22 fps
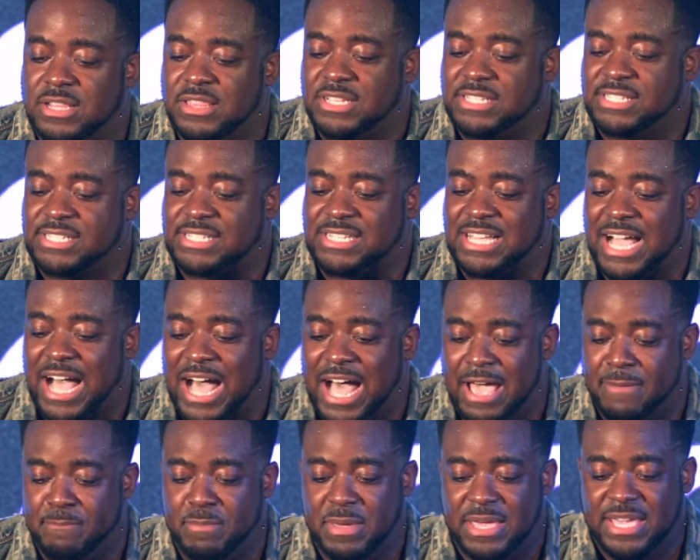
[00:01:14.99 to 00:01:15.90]
the
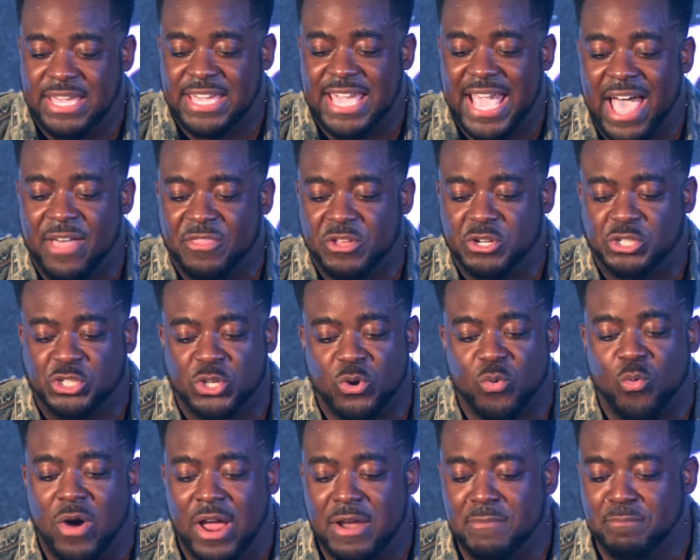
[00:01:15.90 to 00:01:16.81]
sky be gathered to
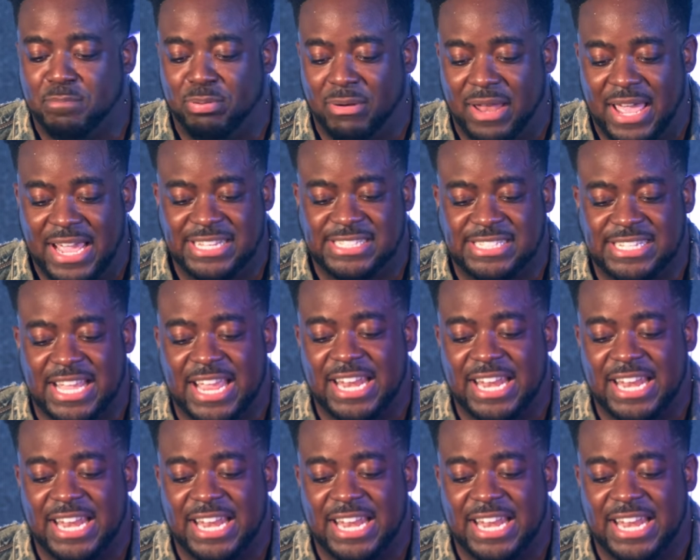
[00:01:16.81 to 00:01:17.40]
one place,